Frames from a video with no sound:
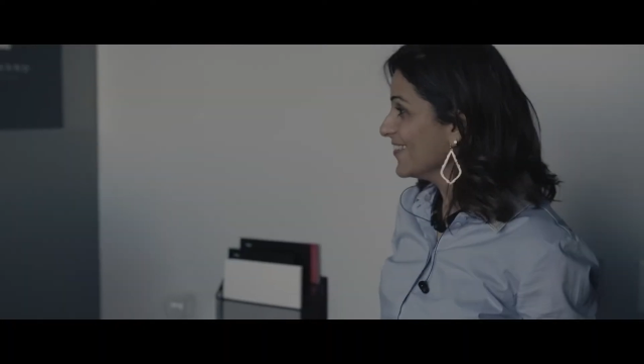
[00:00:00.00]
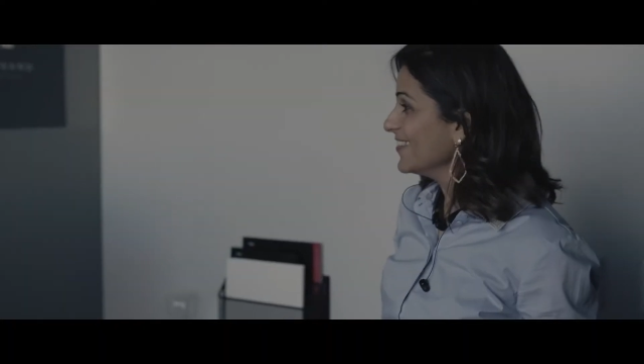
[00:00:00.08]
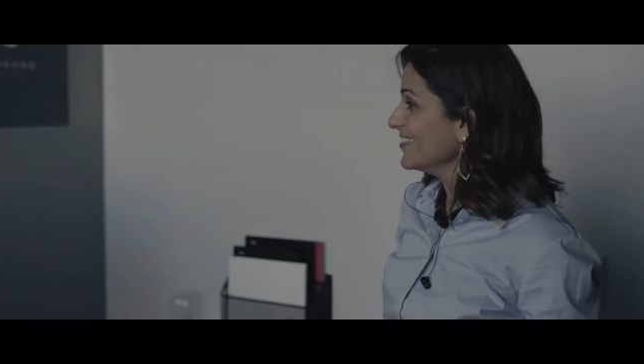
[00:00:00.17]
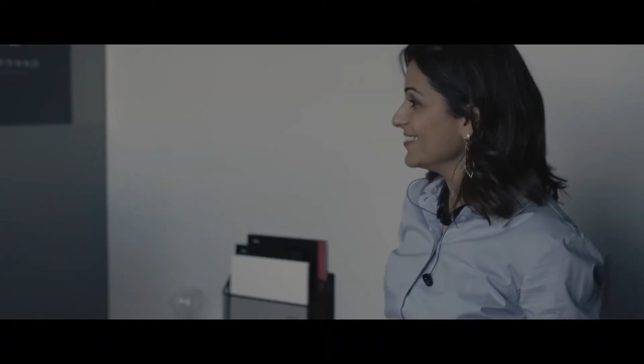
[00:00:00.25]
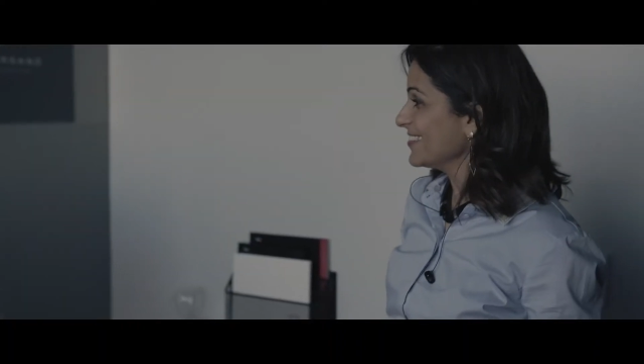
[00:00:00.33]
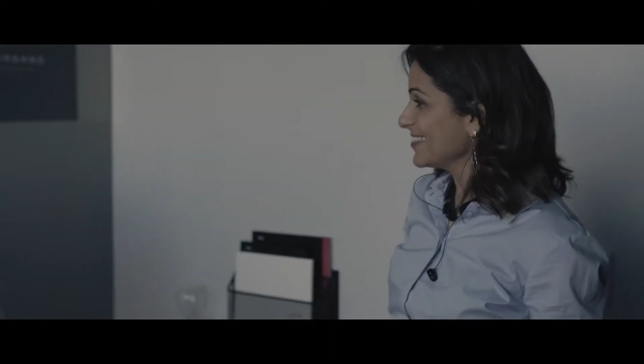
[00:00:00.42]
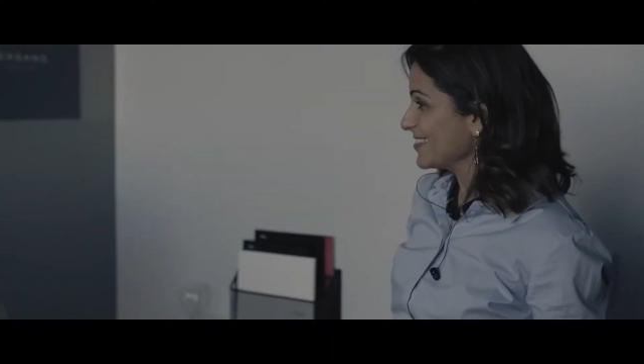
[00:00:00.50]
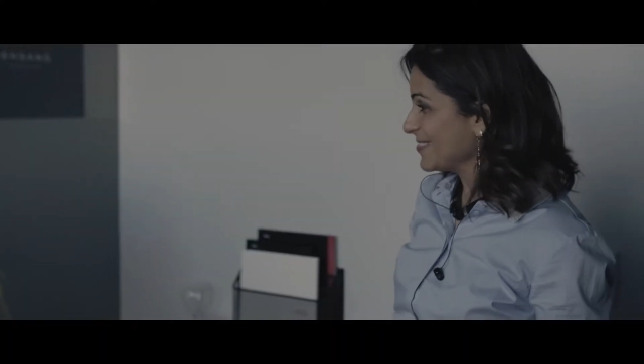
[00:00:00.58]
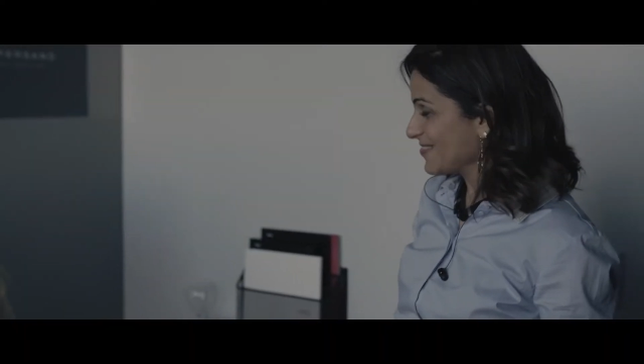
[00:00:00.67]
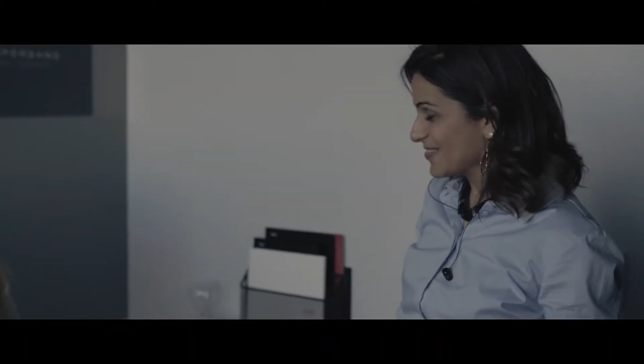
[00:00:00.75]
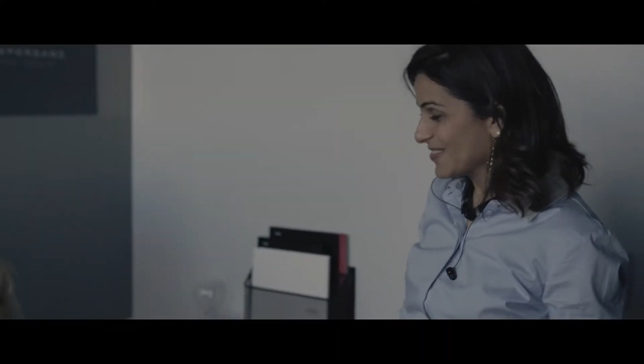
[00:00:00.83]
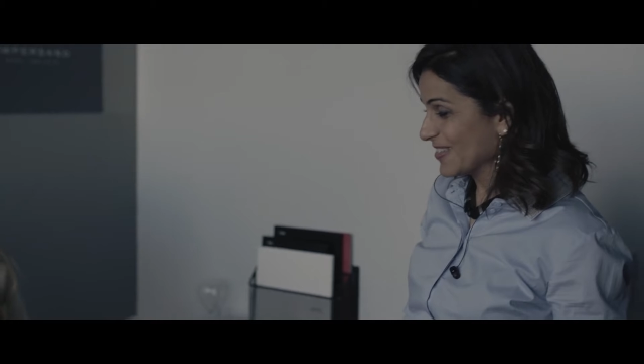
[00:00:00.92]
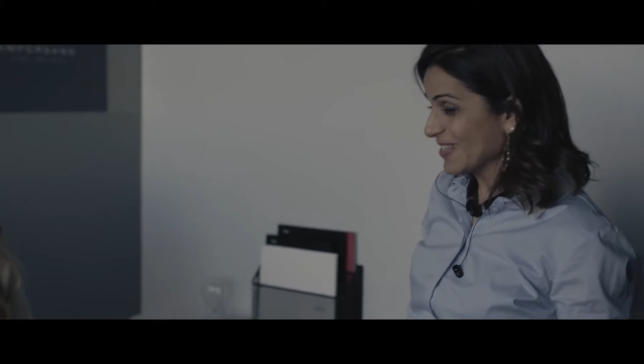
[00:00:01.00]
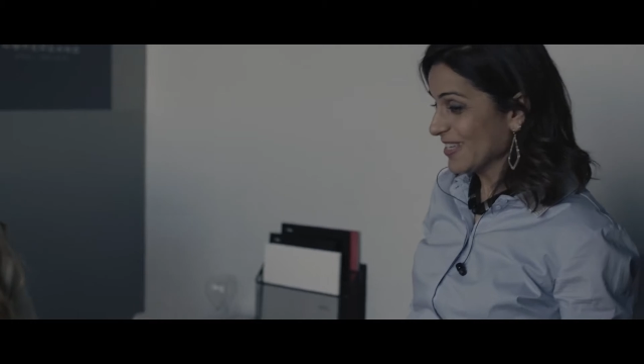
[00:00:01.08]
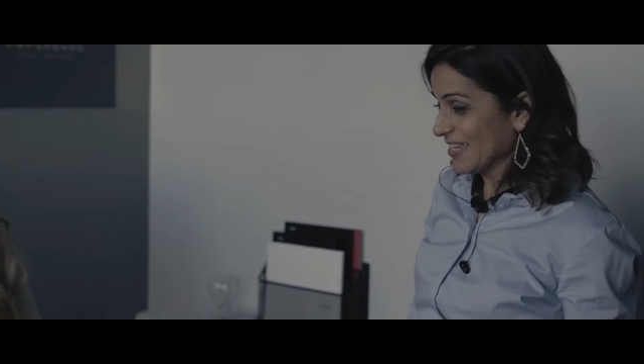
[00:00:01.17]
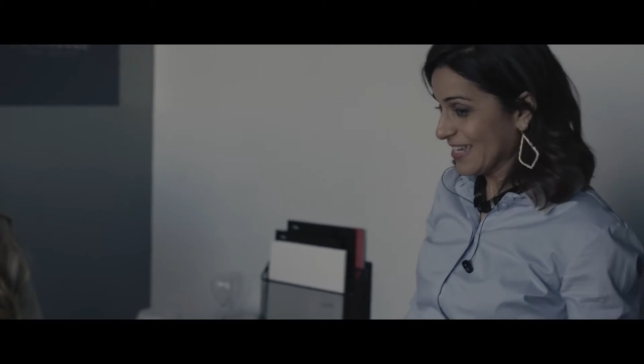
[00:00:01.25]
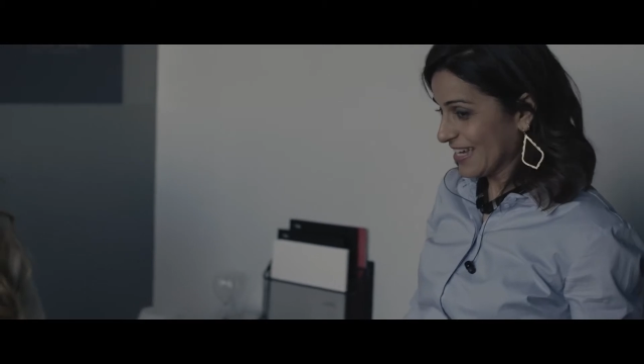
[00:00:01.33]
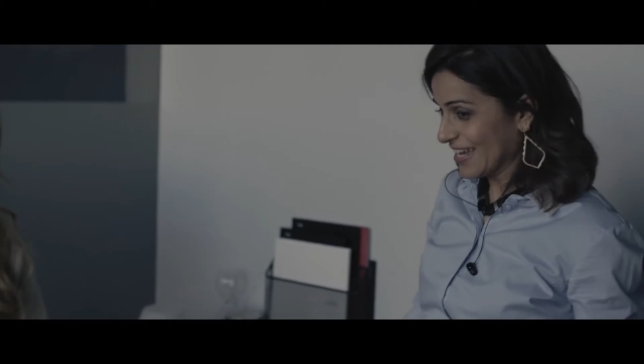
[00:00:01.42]
somebody to say,
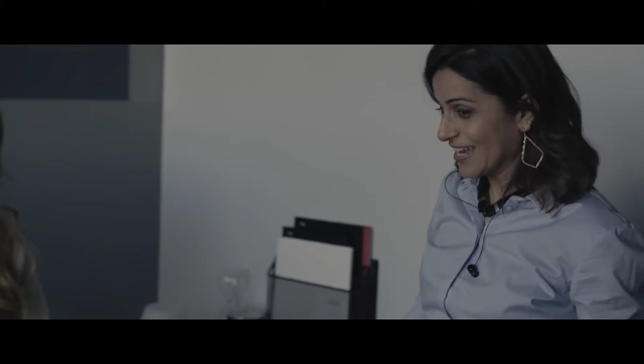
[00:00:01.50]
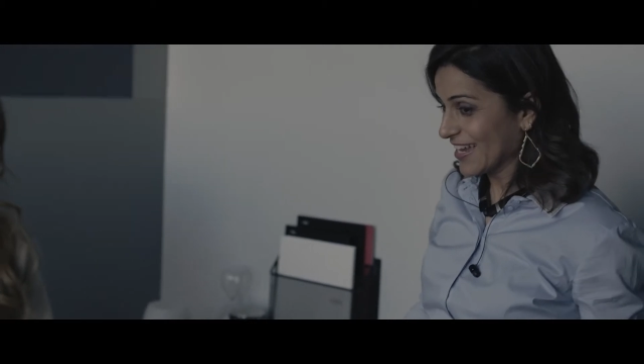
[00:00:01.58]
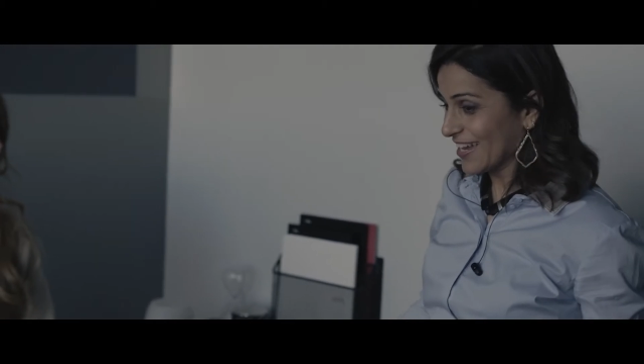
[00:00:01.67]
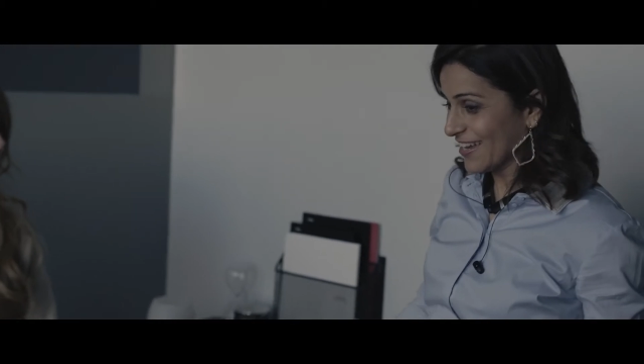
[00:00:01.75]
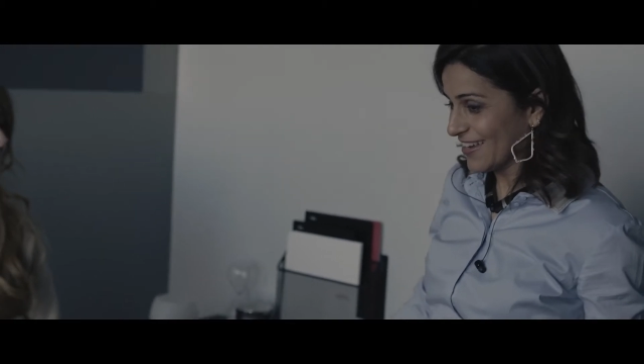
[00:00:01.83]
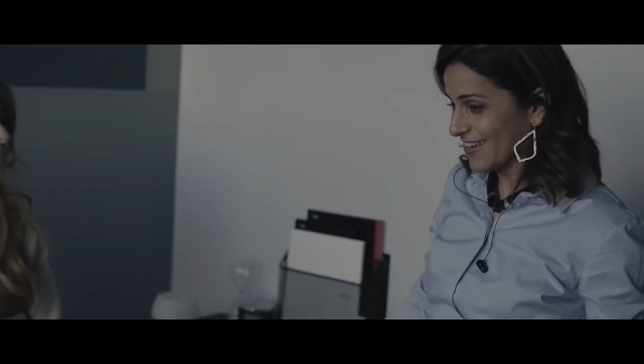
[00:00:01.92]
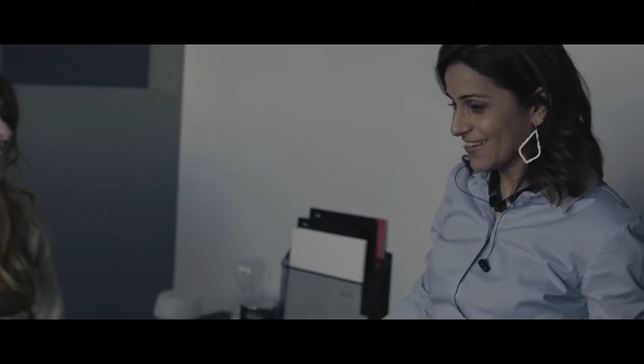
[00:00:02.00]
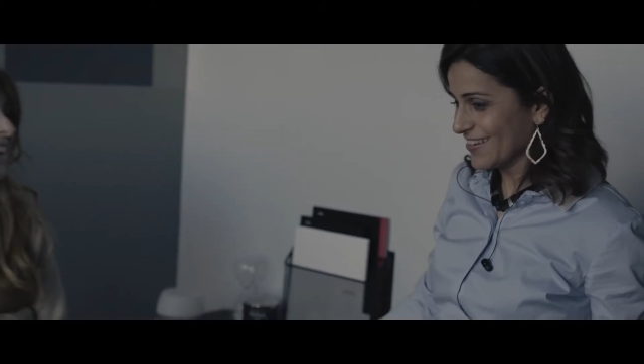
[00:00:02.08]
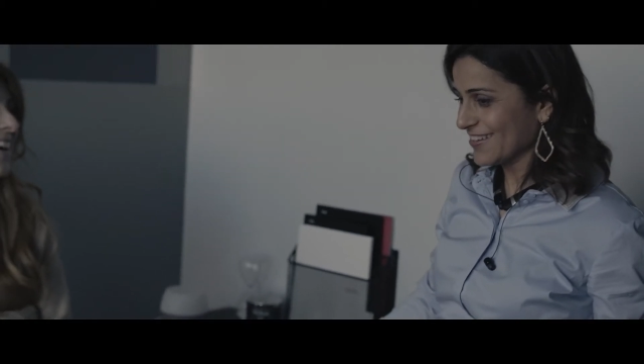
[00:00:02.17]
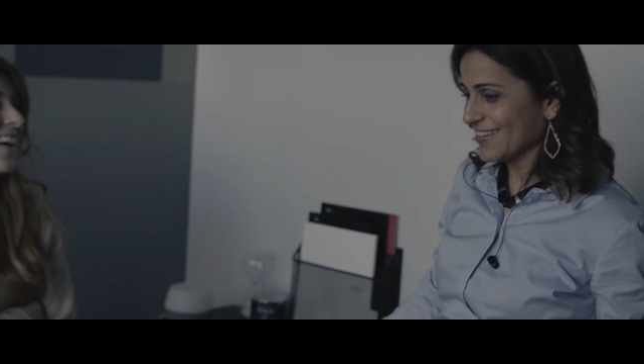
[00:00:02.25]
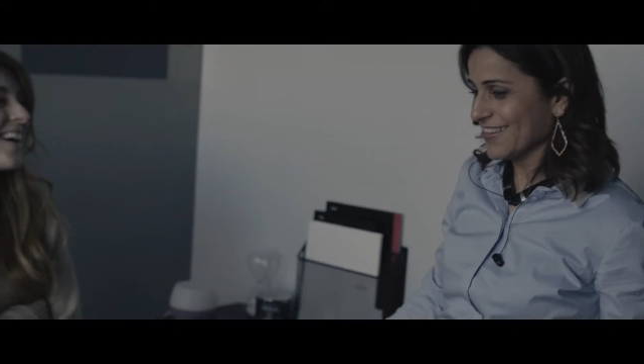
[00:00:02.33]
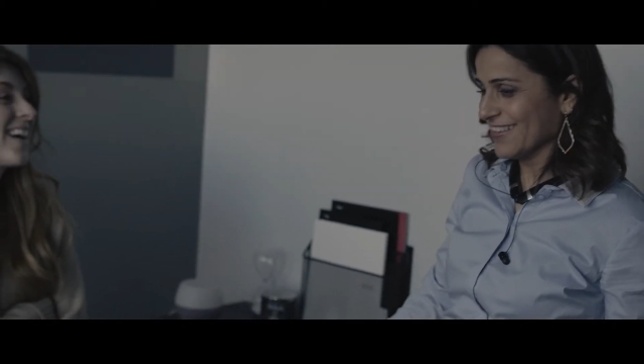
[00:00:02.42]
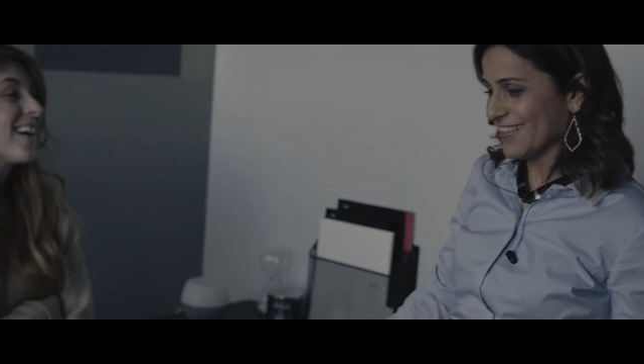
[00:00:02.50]
no, I don't have time for